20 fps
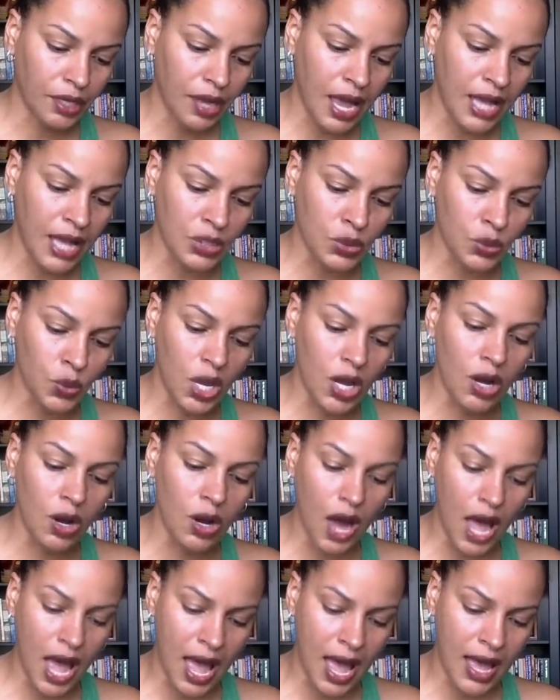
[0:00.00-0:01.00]
as
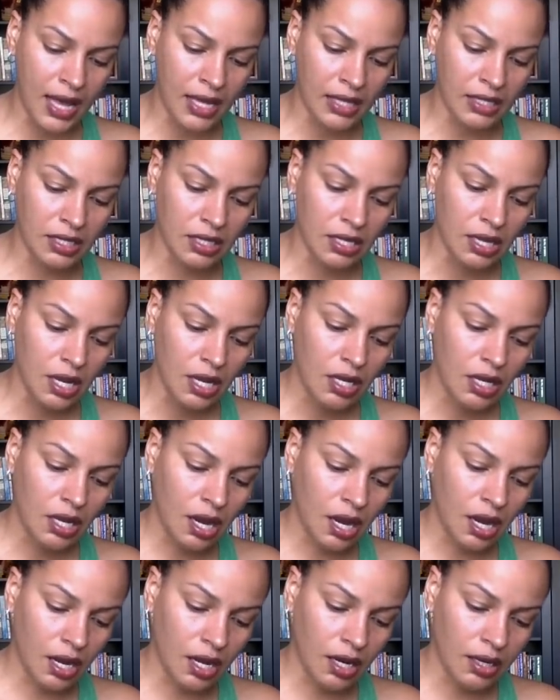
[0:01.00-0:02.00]
well as
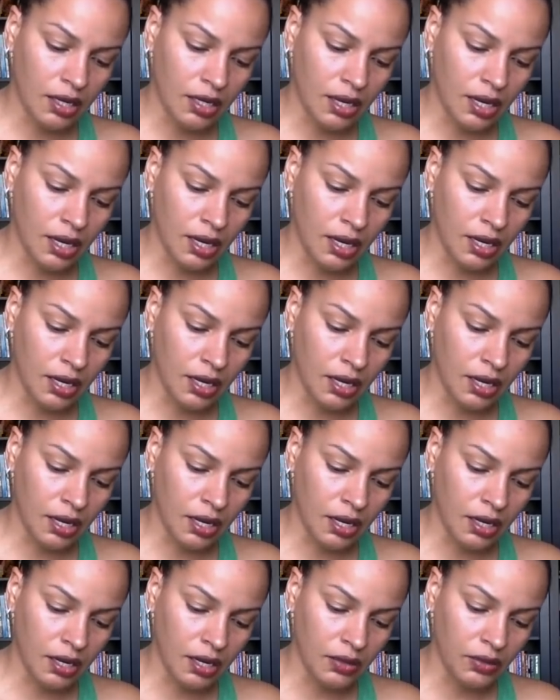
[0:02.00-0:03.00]

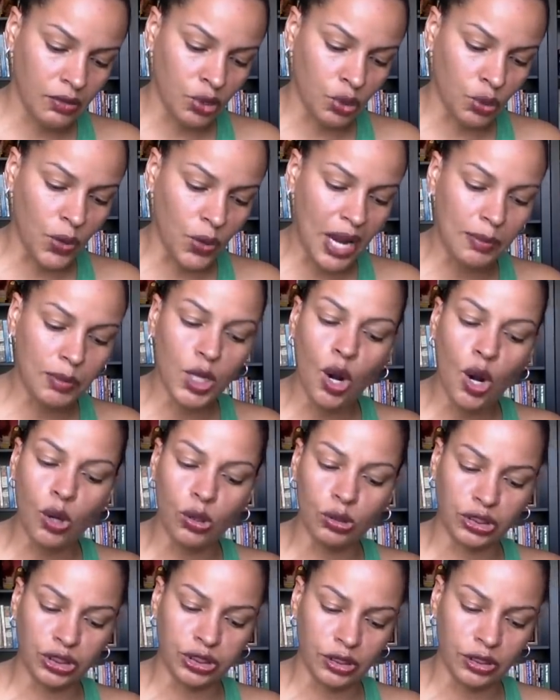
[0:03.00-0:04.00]
the rape
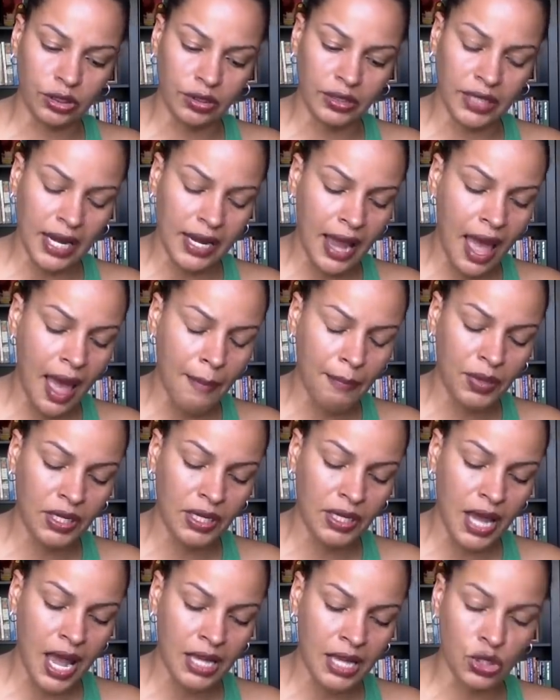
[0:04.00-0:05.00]
culture that
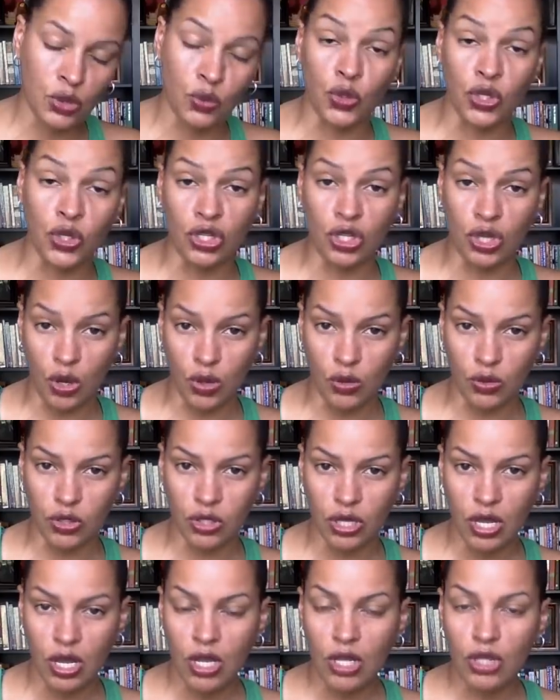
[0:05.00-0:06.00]
happened as a
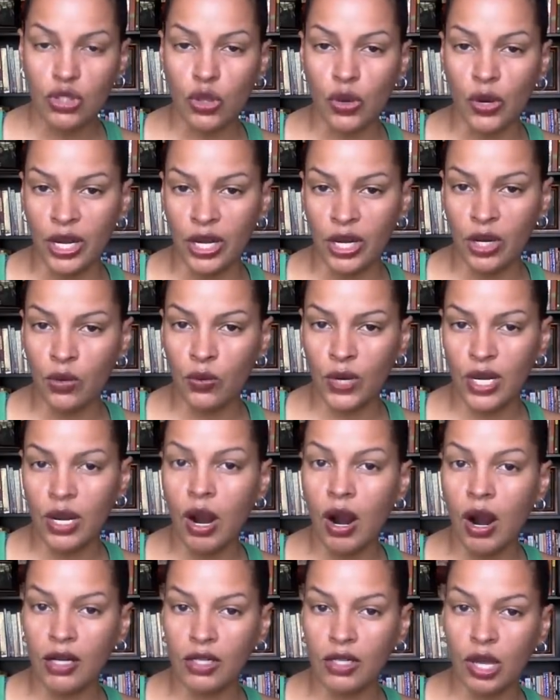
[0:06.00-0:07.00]
result. So here we
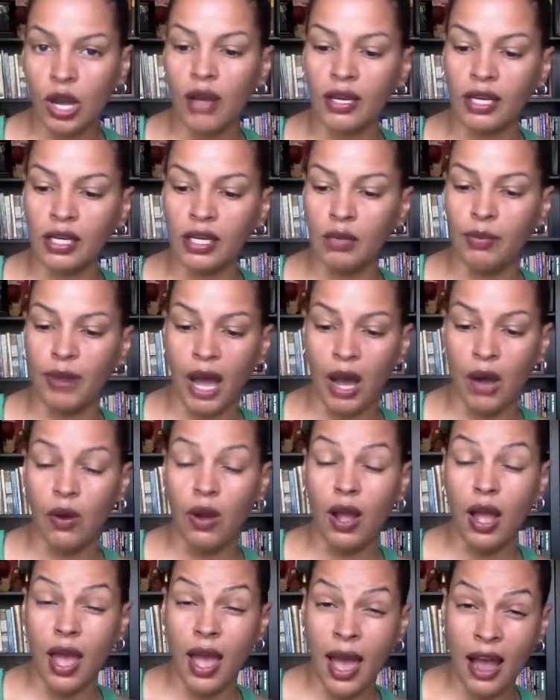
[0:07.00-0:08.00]
are talking
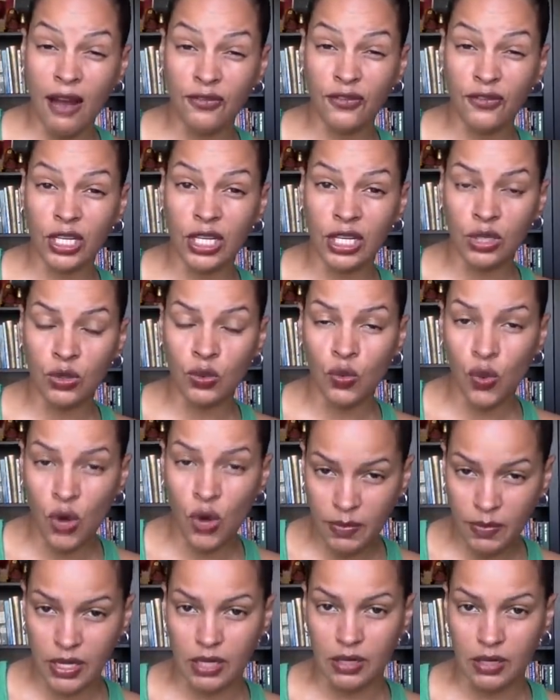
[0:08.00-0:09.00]
about African
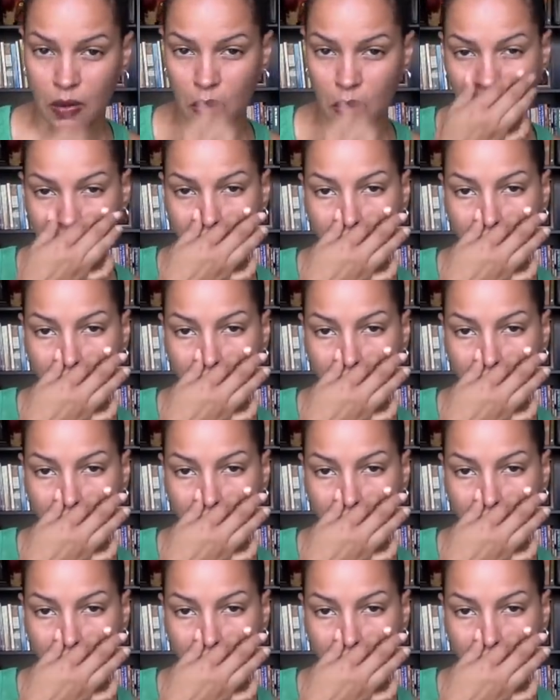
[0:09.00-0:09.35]
women